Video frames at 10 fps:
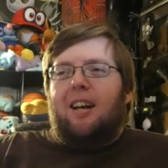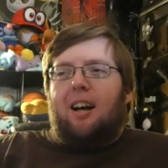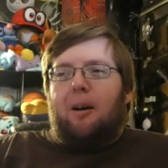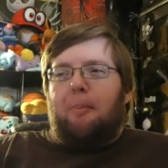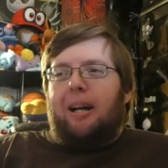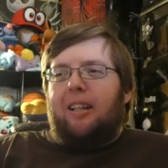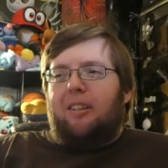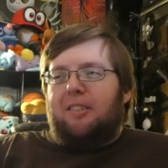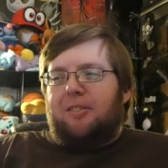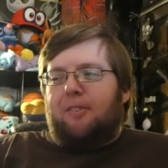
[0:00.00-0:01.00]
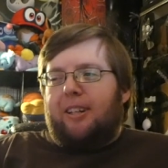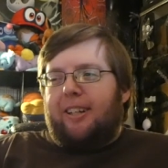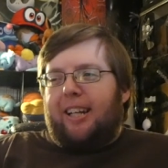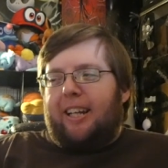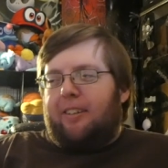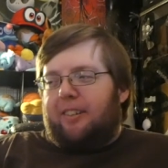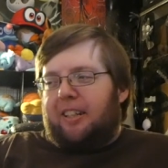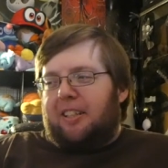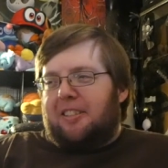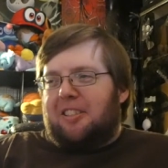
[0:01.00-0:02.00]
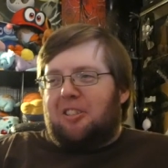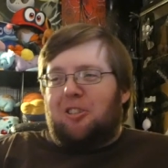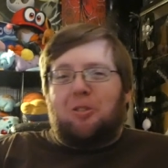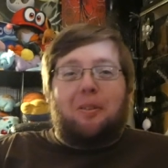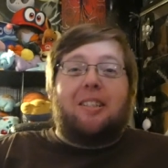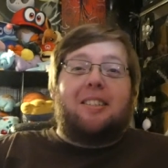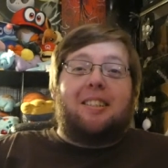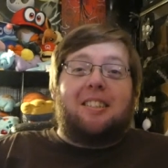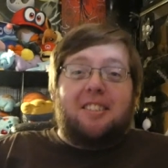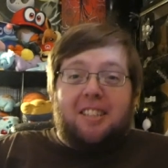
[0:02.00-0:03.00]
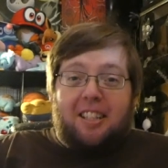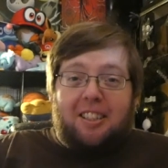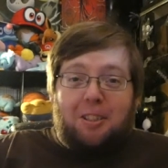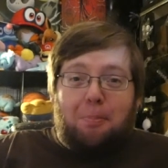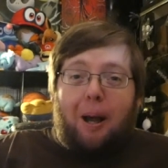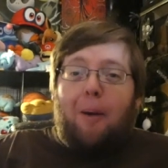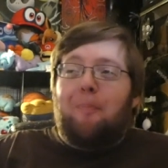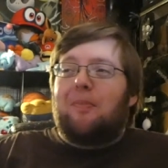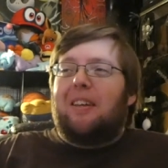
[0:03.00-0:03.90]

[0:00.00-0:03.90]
Uh, Milo is very angry because there's toys in his sitting spot.